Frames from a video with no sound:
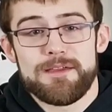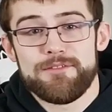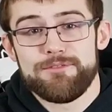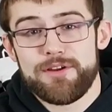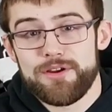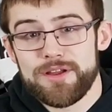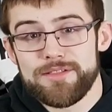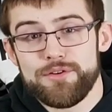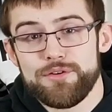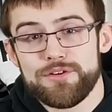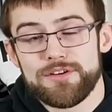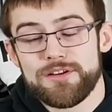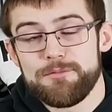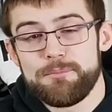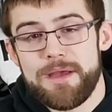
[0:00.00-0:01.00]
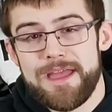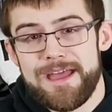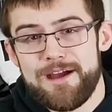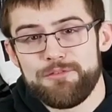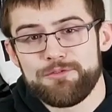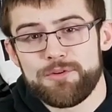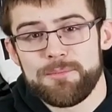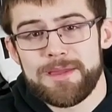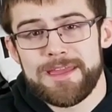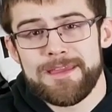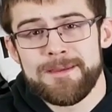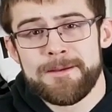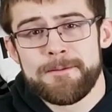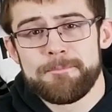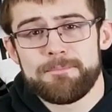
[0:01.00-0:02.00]
a very lucrative payout for me,
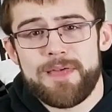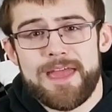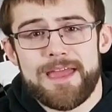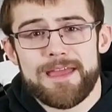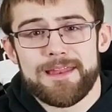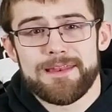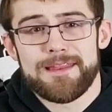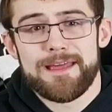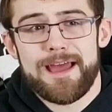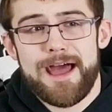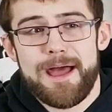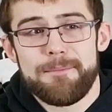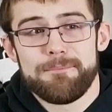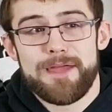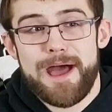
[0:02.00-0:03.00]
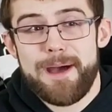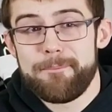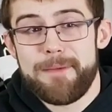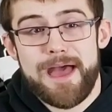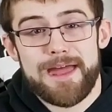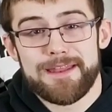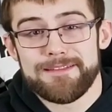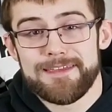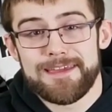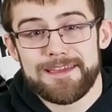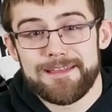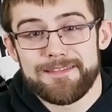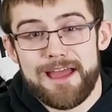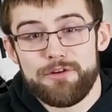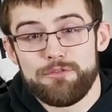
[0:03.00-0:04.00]
and I'm not mad at
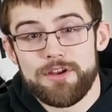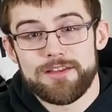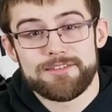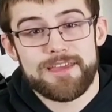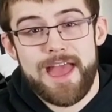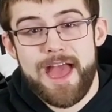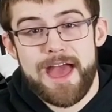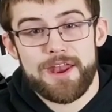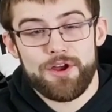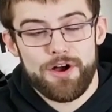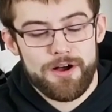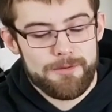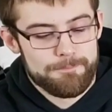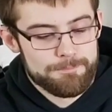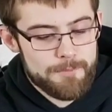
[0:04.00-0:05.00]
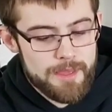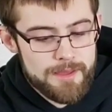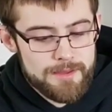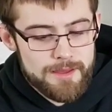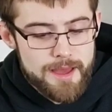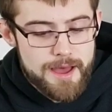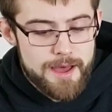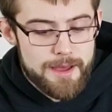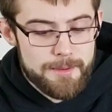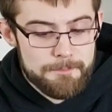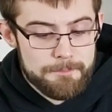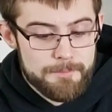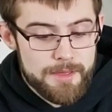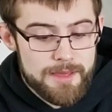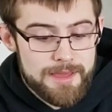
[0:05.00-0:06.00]
taking that risk at all.
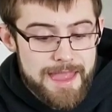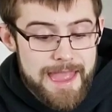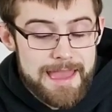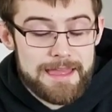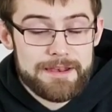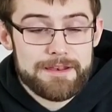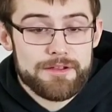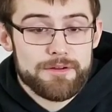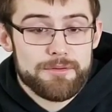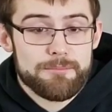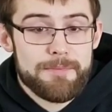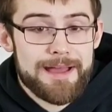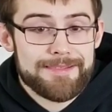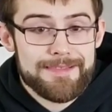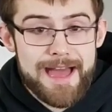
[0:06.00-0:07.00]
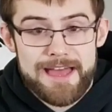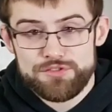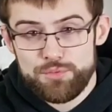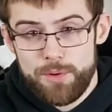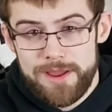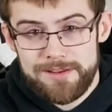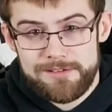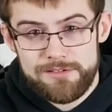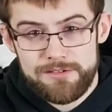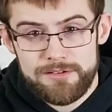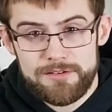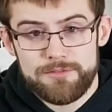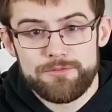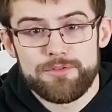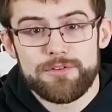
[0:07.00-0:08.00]
And my last wager
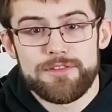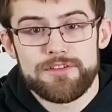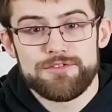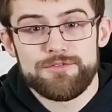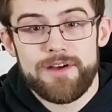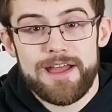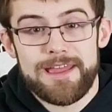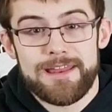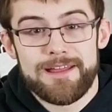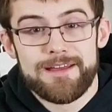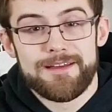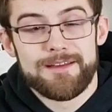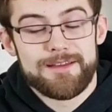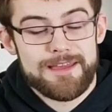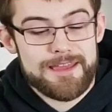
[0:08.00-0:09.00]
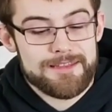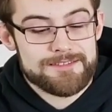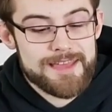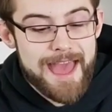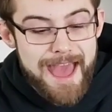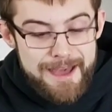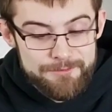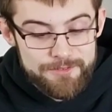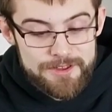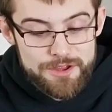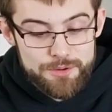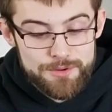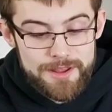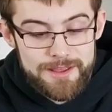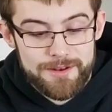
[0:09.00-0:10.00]
for this fight is half a
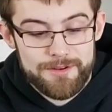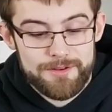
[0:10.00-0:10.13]
unit,